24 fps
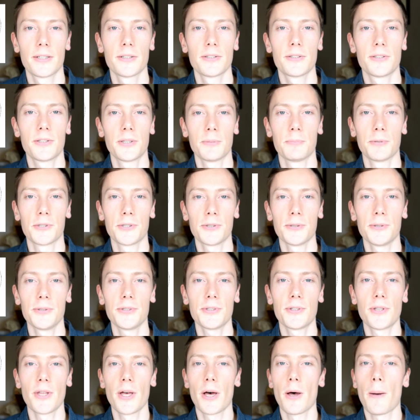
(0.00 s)
To produce
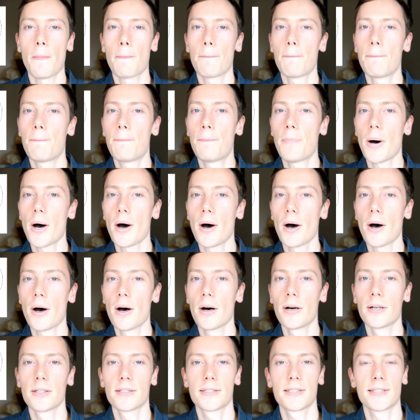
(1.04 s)
the p
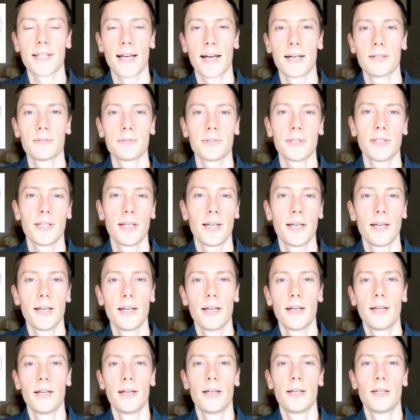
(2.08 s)
sound,
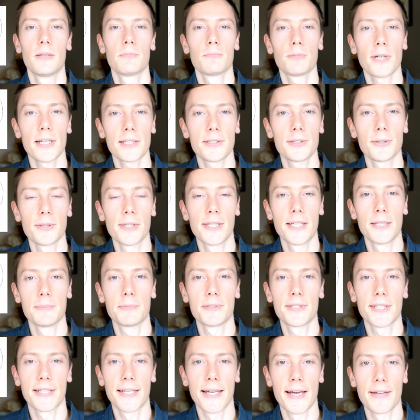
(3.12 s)
press your lips
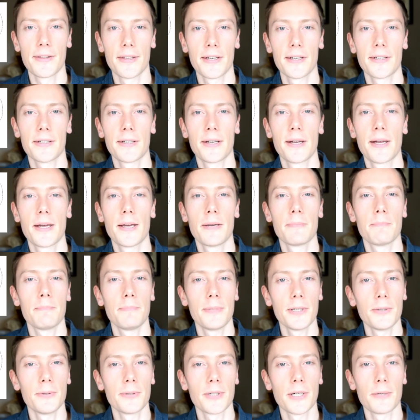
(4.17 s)
together,
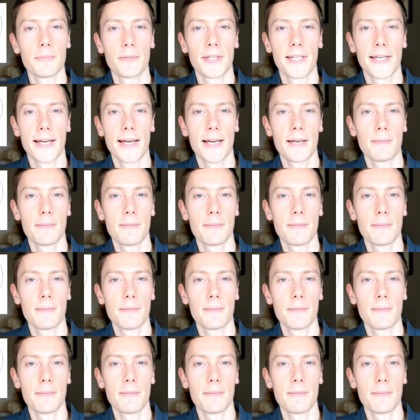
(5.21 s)
build up the air